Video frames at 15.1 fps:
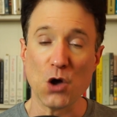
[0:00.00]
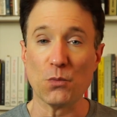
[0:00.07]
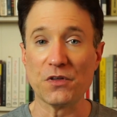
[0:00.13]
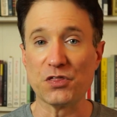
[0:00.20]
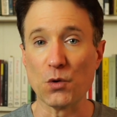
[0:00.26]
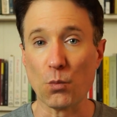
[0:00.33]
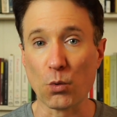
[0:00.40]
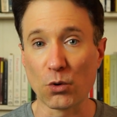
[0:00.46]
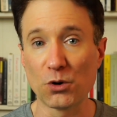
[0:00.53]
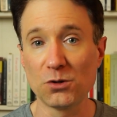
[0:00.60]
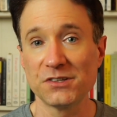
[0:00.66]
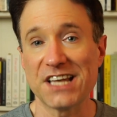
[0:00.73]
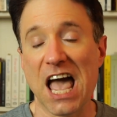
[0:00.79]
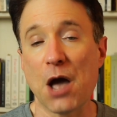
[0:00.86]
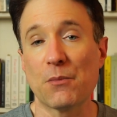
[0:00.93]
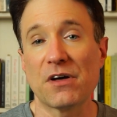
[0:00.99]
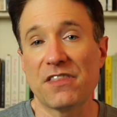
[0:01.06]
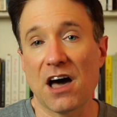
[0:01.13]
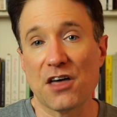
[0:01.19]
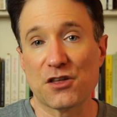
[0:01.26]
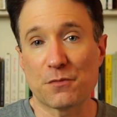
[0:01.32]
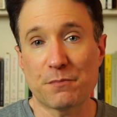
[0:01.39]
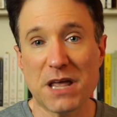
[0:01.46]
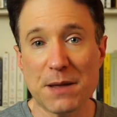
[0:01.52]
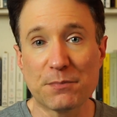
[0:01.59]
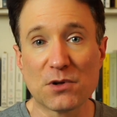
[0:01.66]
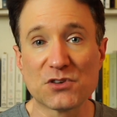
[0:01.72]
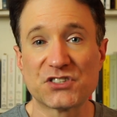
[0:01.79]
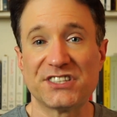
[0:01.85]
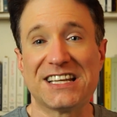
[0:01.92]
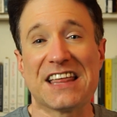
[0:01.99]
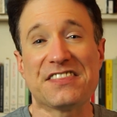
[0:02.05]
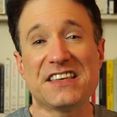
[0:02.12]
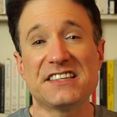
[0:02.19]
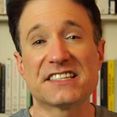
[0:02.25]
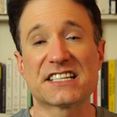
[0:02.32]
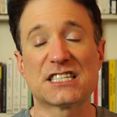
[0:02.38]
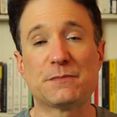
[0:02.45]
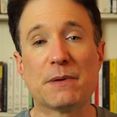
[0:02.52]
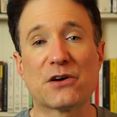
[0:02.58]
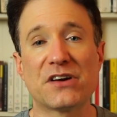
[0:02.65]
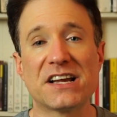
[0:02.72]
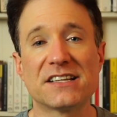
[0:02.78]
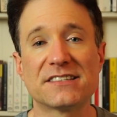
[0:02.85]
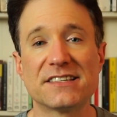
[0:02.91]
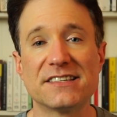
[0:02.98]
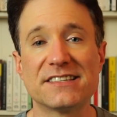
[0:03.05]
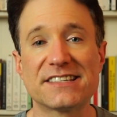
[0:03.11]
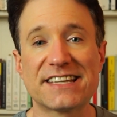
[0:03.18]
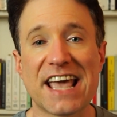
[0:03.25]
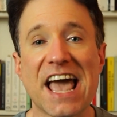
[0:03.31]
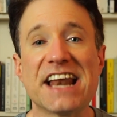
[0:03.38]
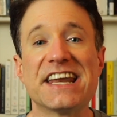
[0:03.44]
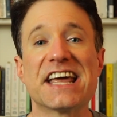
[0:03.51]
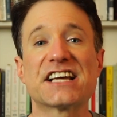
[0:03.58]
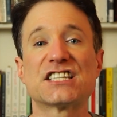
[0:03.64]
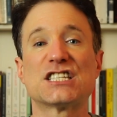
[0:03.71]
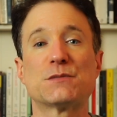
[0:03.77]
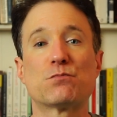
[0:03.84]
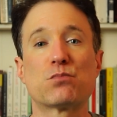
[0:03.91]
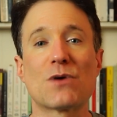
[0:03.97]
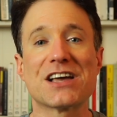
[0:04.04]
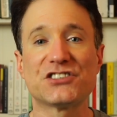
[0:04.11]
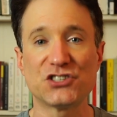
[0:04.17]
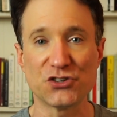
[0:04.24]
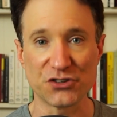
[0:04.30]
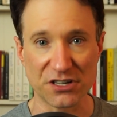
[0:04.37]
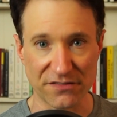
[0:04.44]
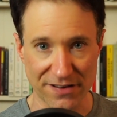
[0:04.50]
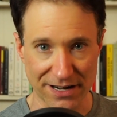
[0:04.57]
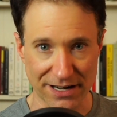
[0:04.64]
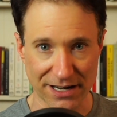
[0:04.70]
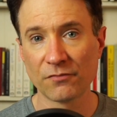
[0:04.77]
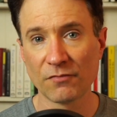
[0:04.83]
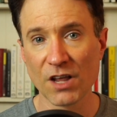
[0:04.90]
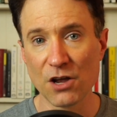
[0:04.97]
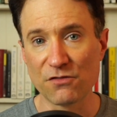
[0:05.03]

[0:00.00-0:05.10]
with the world, and with other people so that these experiences can express your divinity.